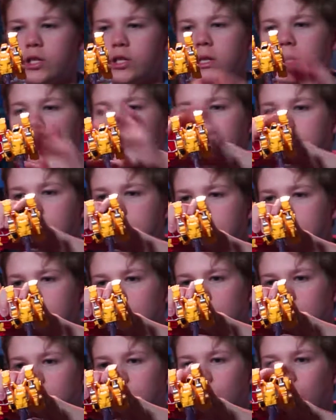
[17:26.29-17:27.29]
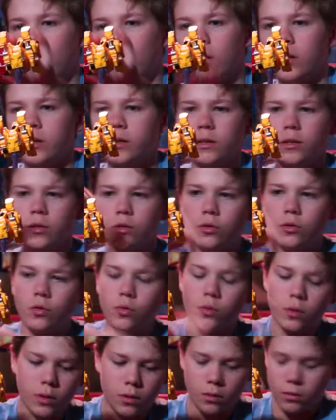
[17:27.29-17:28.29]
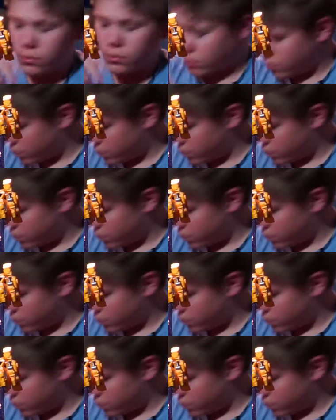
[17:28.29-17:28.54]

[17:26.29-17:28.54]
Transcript: these as you want to and